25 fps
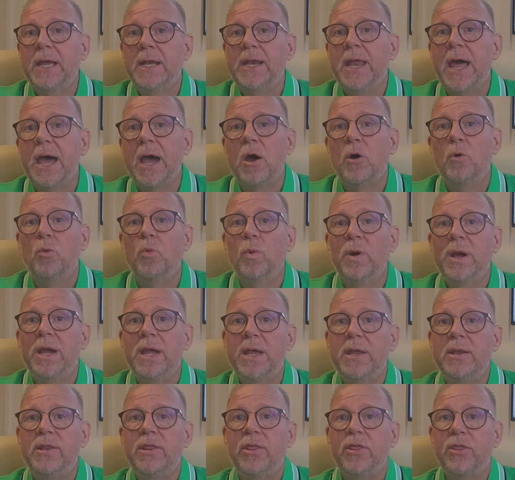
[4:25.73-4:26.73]
Now
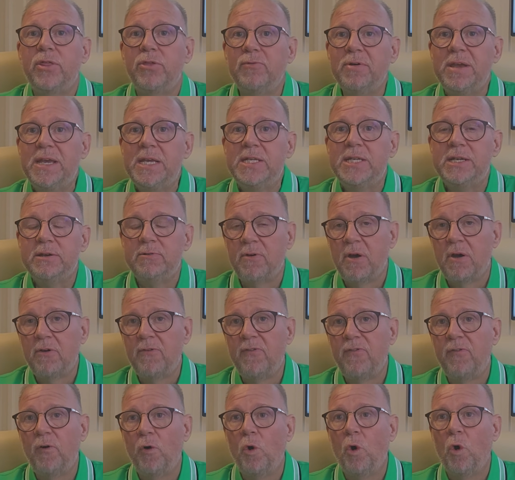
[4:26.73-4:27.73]
with
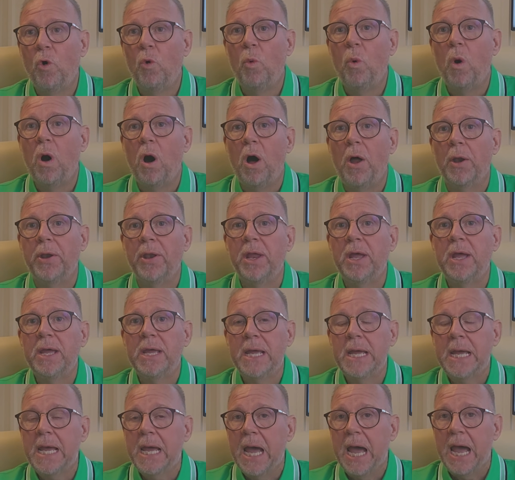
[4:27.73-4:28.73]
3041,
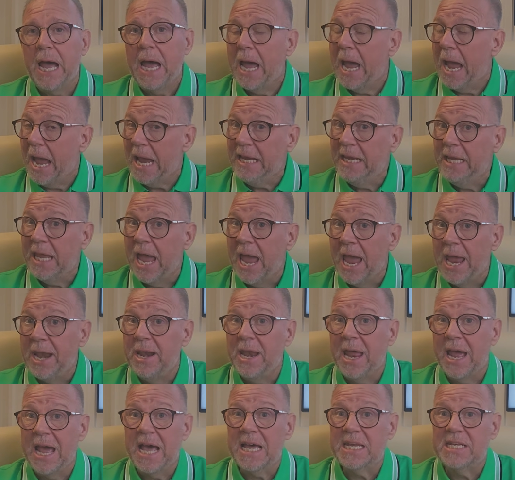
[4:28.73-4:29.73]

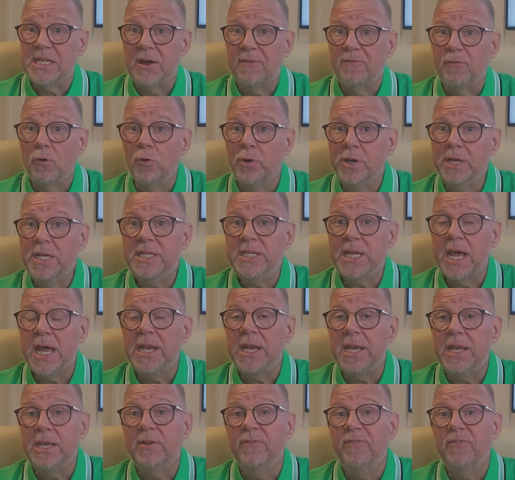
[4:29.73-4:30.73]
again, as I've already
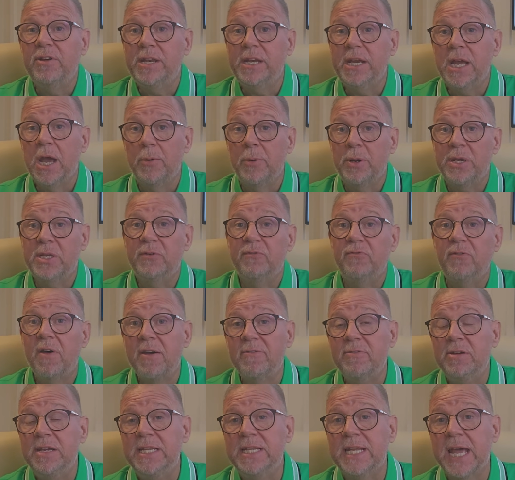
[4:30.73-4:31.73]
said in the video, it's
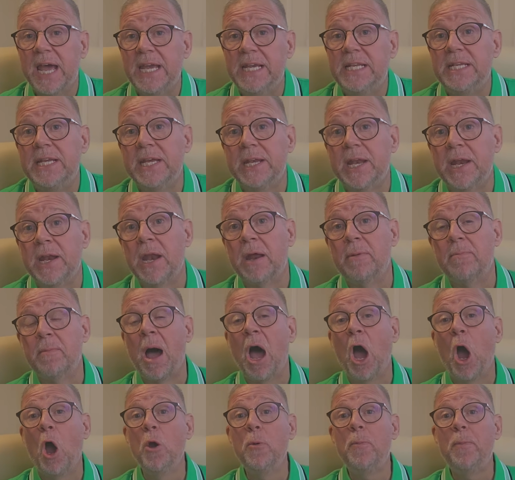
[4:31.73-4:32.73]
very dated, and I'm
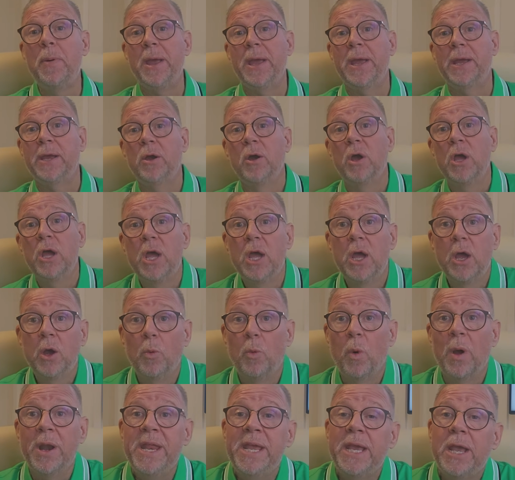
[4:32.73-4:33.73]
hoping
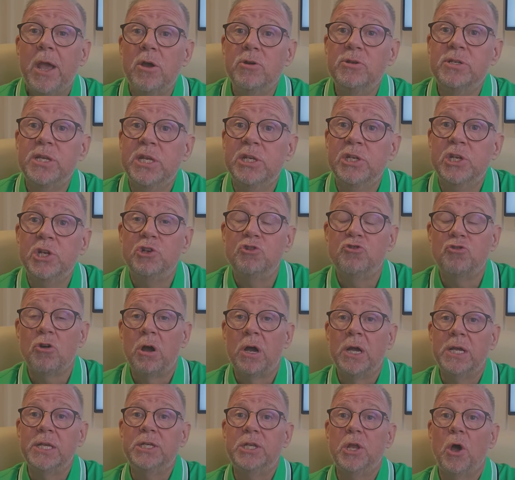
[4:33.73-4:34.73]
when it goes into
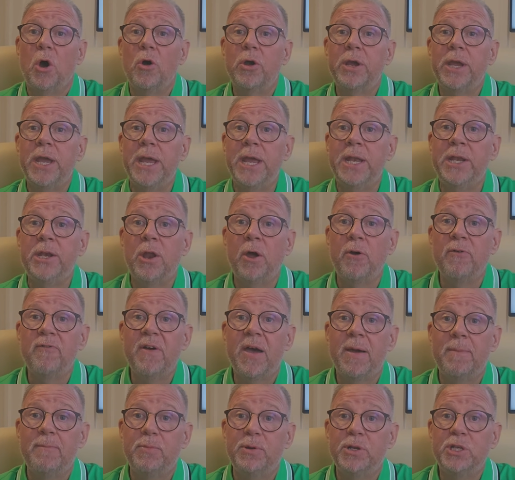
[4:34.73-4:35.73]
dry dock in
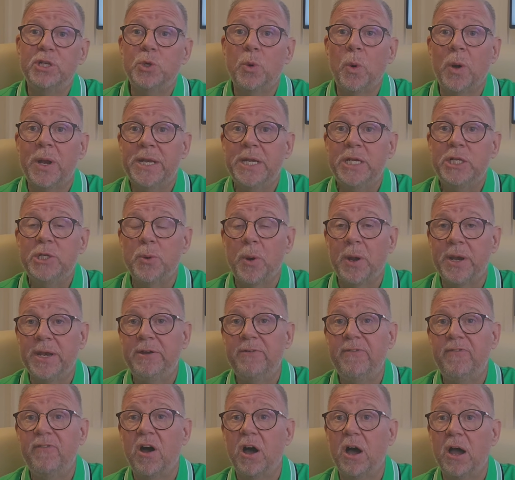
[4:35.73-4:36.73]
November
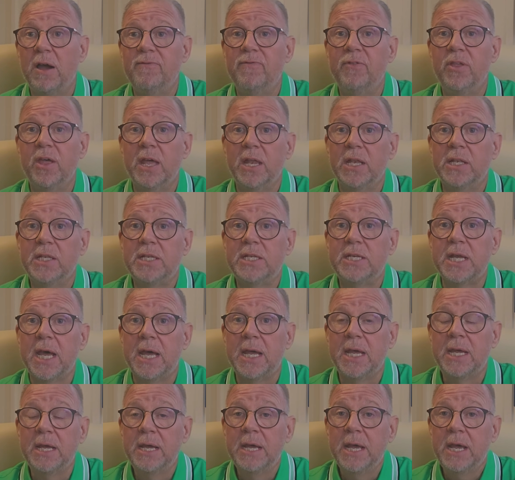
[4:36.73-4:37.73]
2025
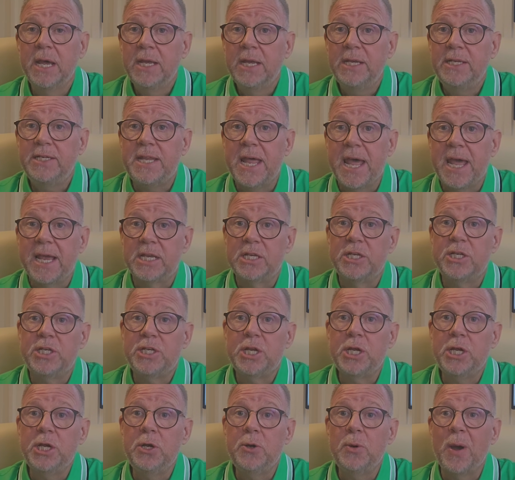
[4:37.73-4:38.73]
that decks
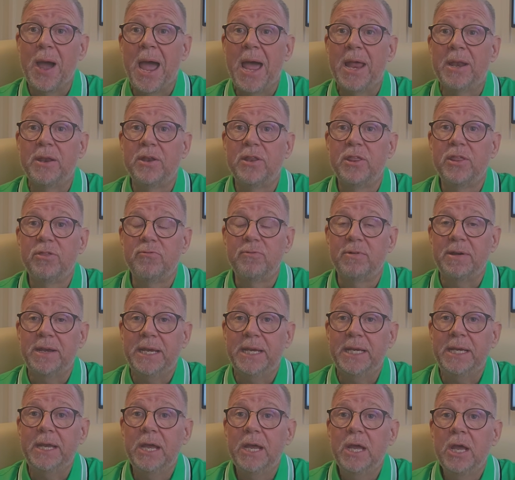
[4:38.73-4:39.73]
2 and
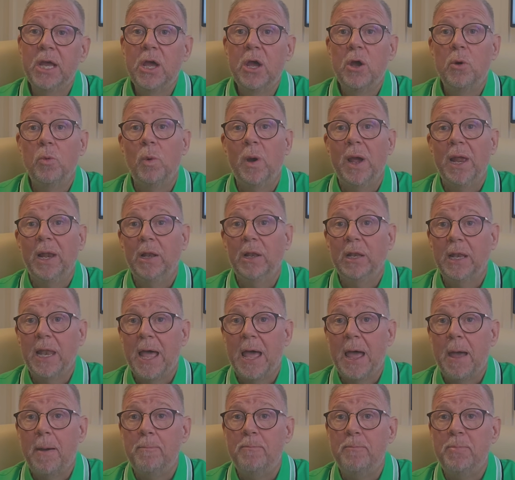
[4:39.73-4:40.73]
3
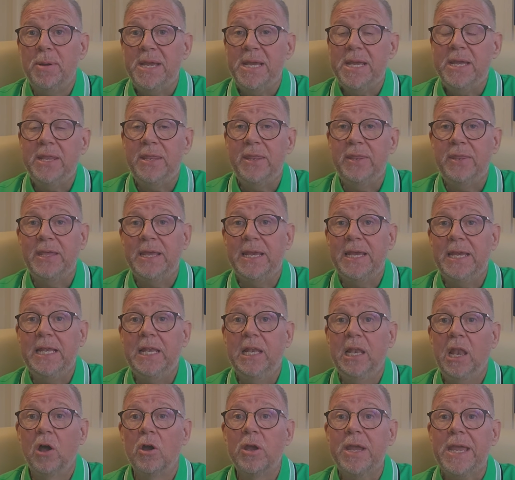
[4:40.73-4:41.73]
will be the
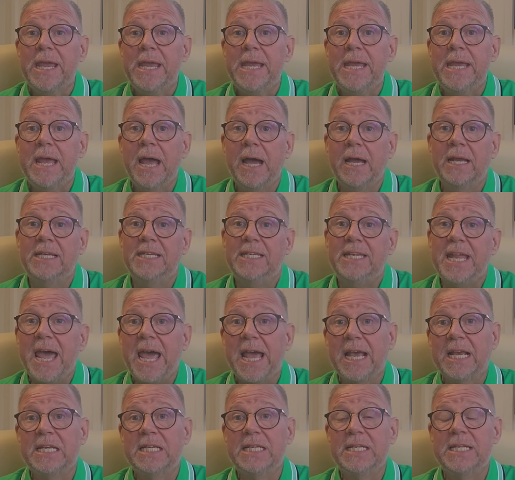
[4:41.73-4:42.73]
lucky
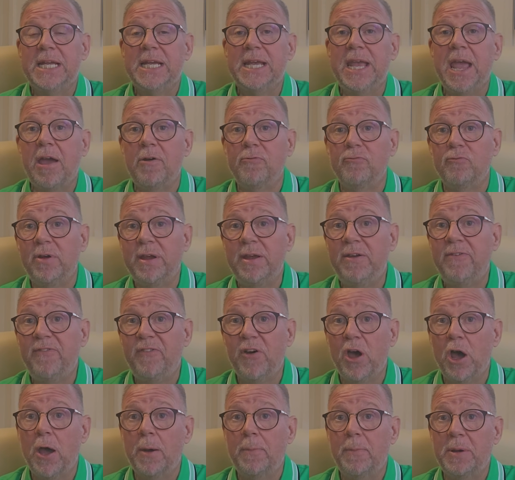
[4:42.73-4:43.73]
decks to get
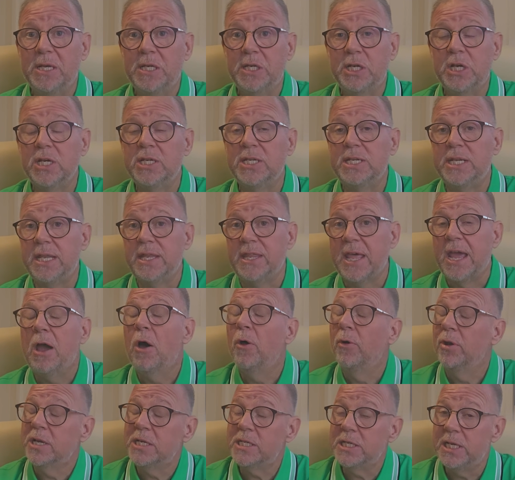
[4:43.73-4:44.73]
refurbished, because they
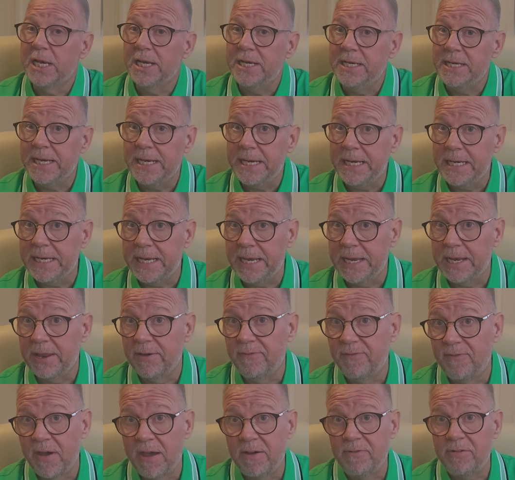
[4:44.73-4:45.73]
honestly need it.
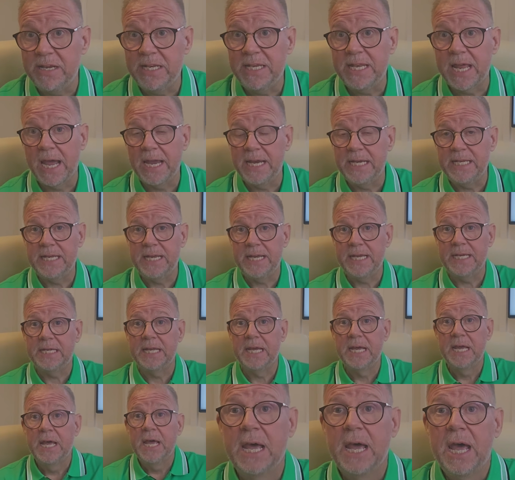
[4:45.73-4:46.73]
They're very dated,
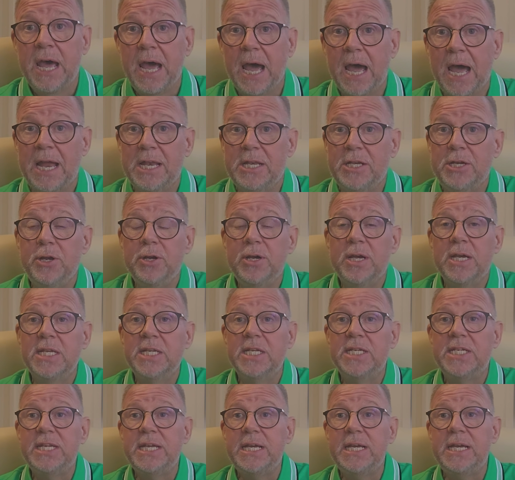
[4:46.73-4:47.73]
and you can
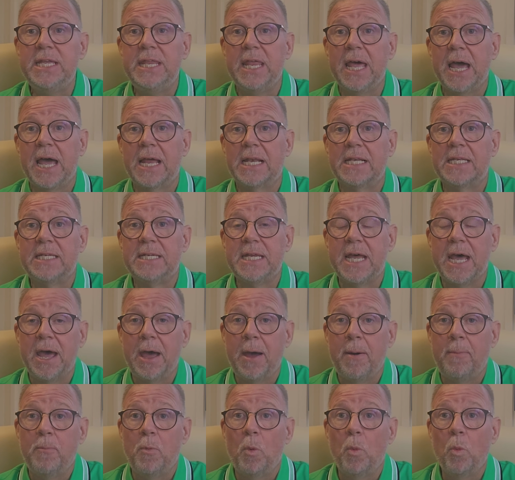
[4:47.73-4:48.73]
see that
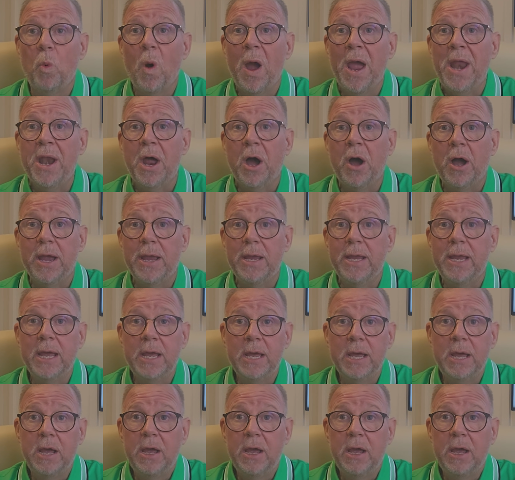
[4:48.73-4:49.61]
when I